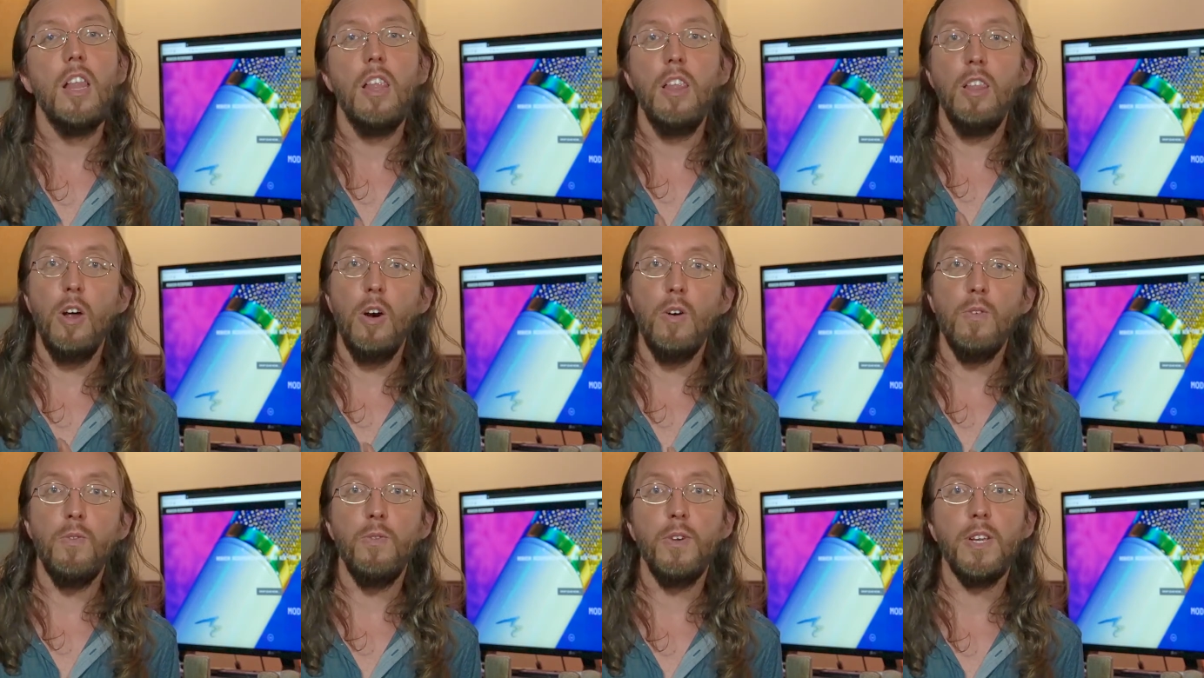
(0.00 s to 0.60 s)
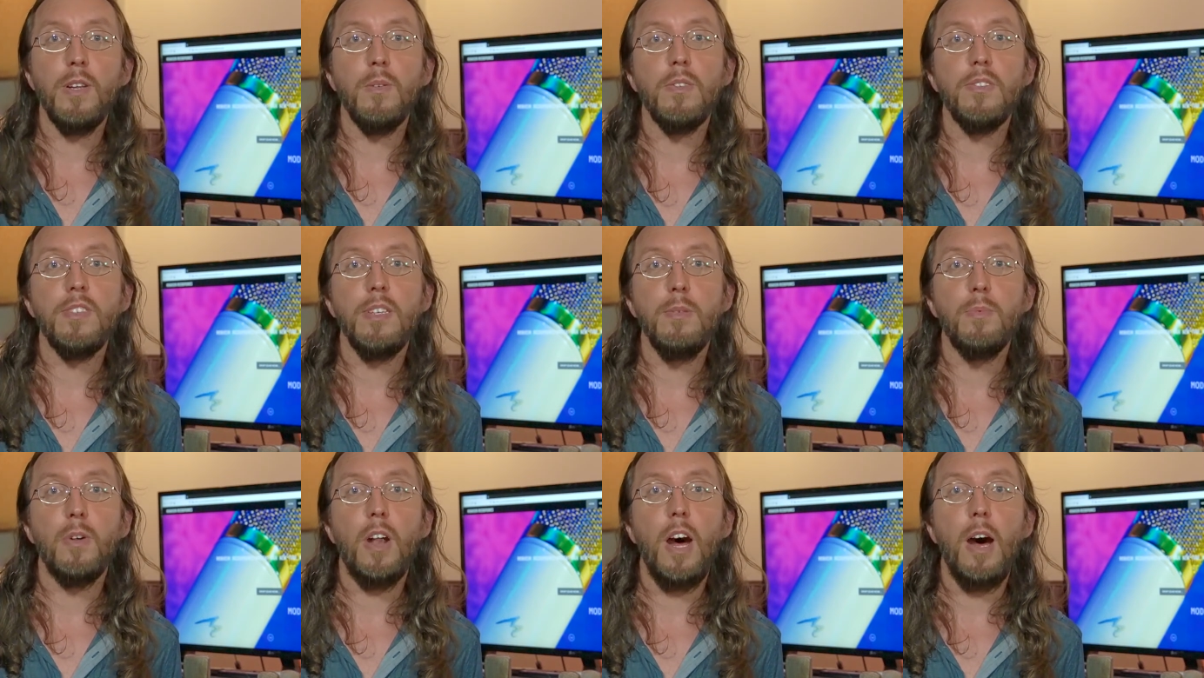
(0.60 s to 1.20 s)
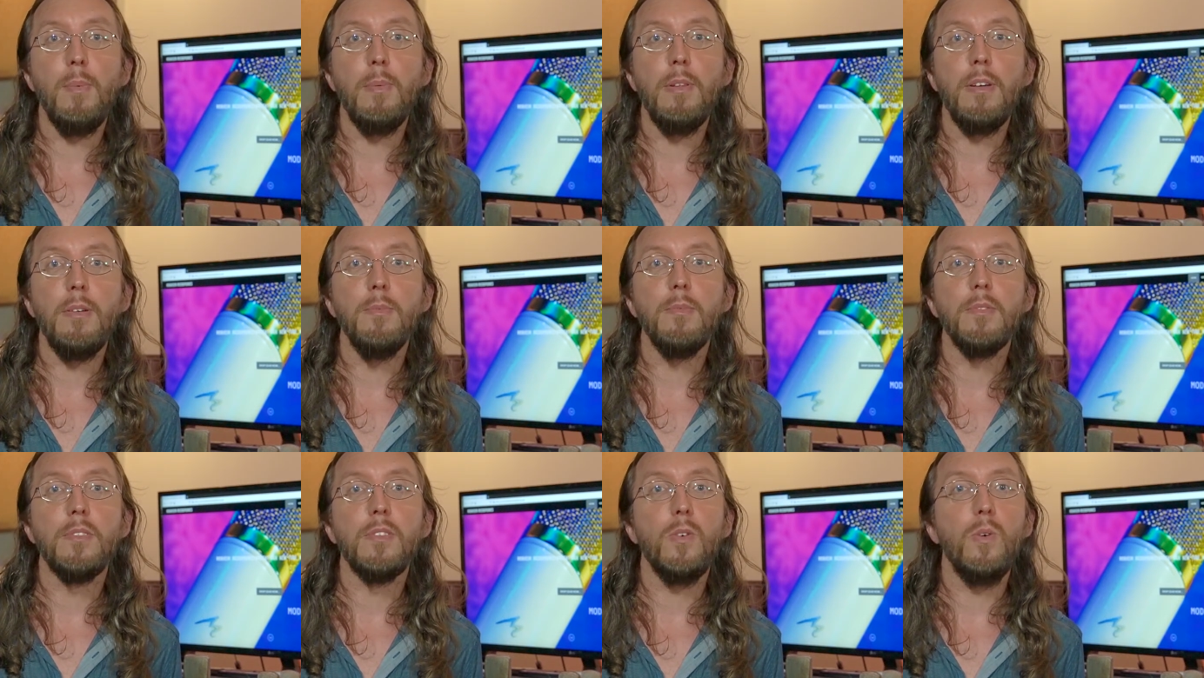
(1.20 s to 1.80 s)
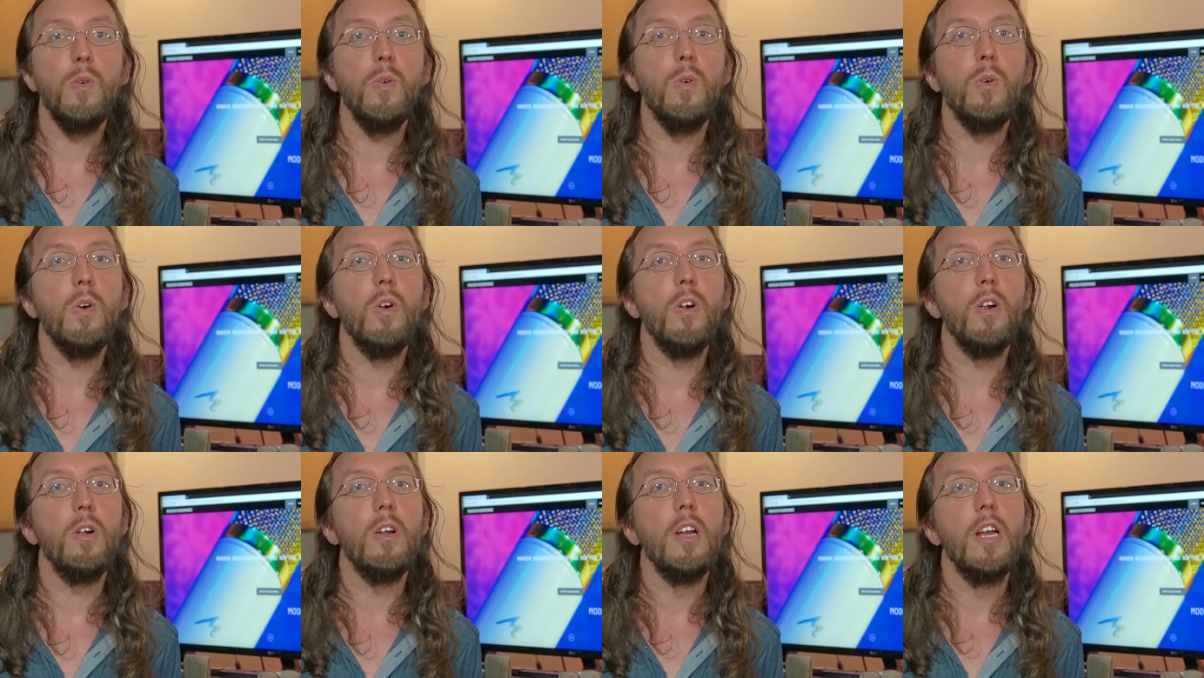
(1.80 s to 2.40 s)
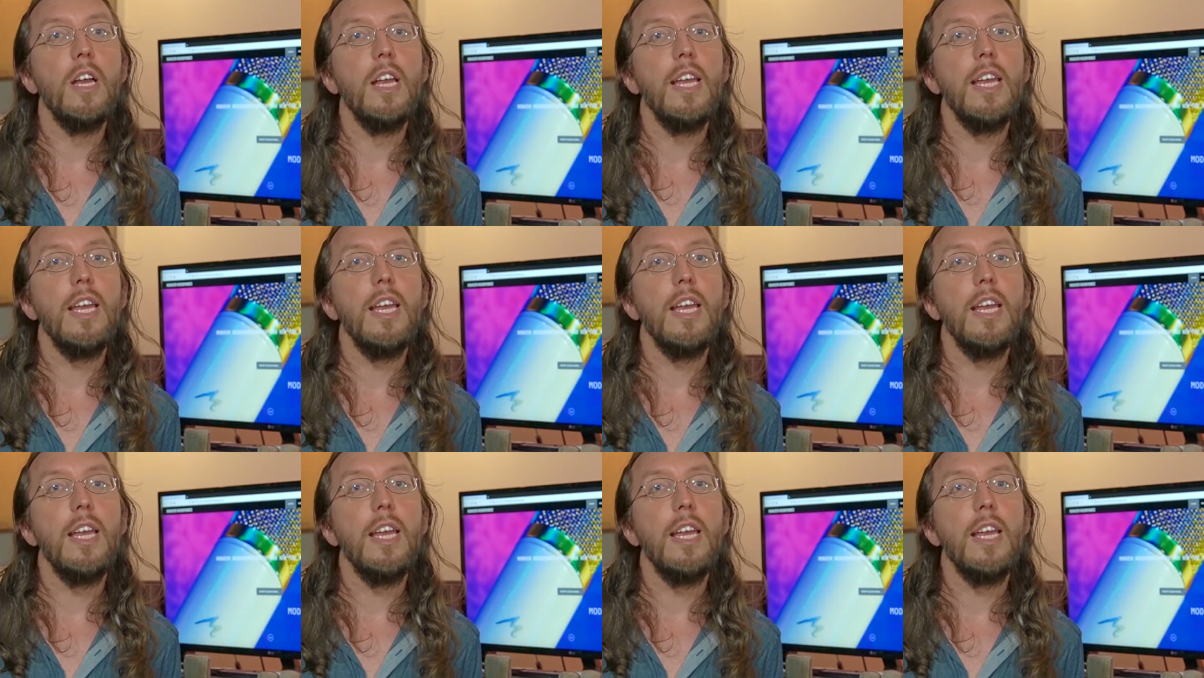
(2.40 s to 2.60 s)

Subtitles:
low-frequency problems or